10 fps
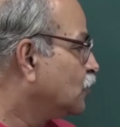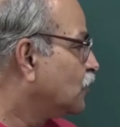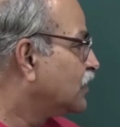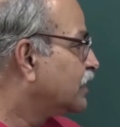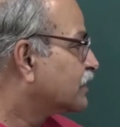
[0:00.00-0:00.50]
2
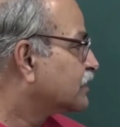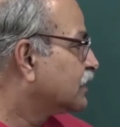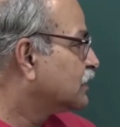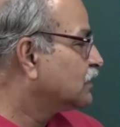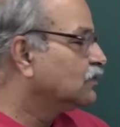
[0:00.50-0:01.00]
go here,
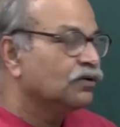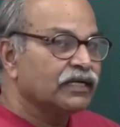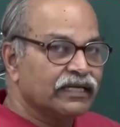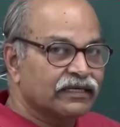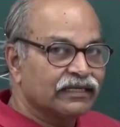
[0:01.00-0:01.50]
6 go
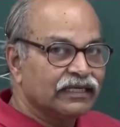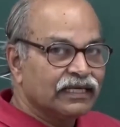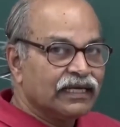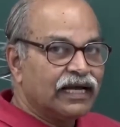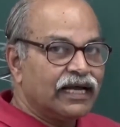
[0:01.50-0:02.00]
here,
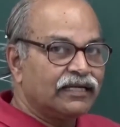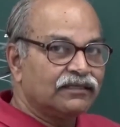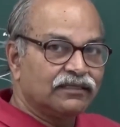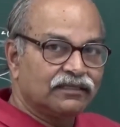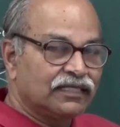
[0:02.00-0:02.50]

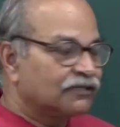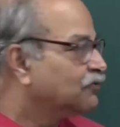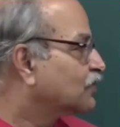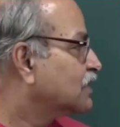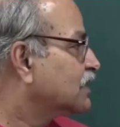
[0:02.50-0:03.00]
and
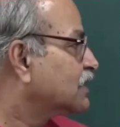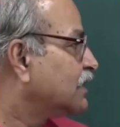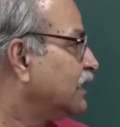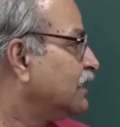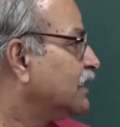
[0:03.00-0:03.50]
therefore
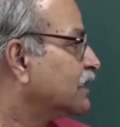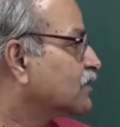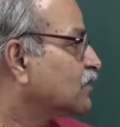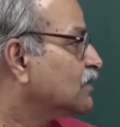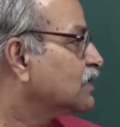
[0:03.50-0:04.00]
6n
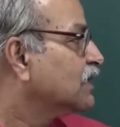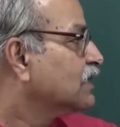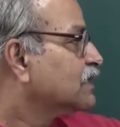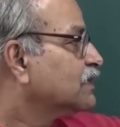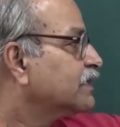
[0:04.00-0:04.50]
electrons,
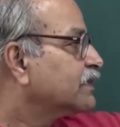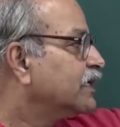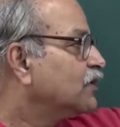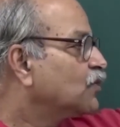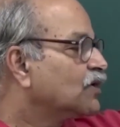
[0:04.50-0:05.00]

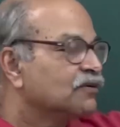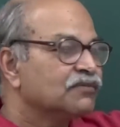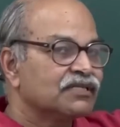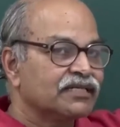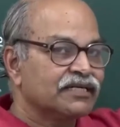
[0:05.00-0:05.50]
6n
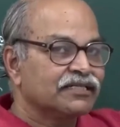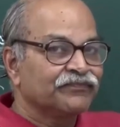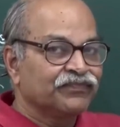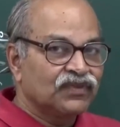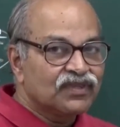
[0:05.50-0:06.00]
quantum states,
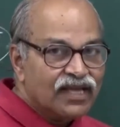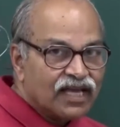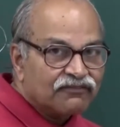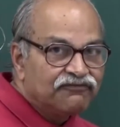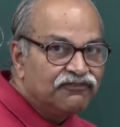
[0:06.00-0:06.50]
they
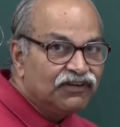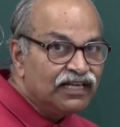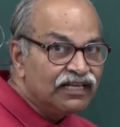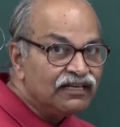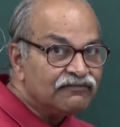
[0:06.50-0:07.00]
are
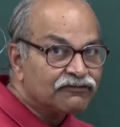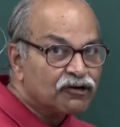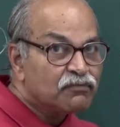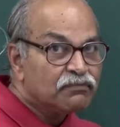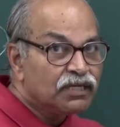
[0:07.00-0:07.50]
filling
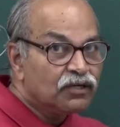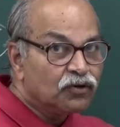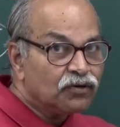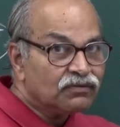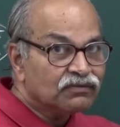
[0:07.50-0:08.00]
from
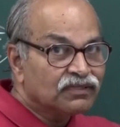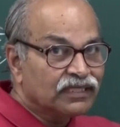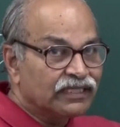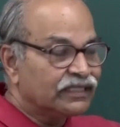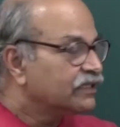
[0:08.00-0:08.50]
below
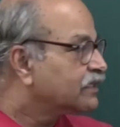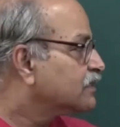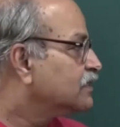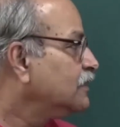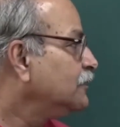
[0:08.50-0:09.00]
in
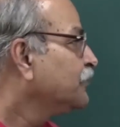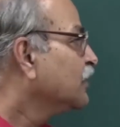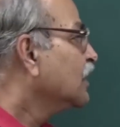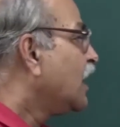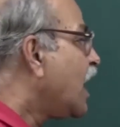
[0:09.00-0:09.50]
energy.
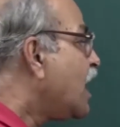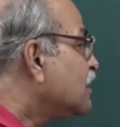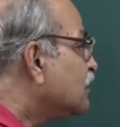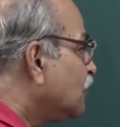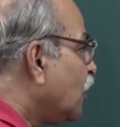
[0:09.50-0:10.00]

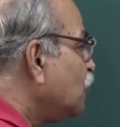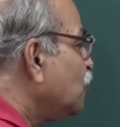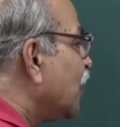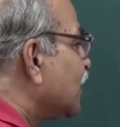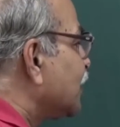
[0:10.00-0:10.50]
And now
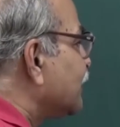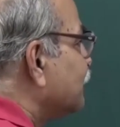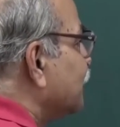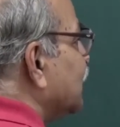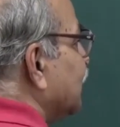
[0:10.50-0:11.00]
you are
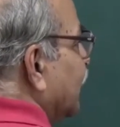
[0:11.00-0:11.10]
left with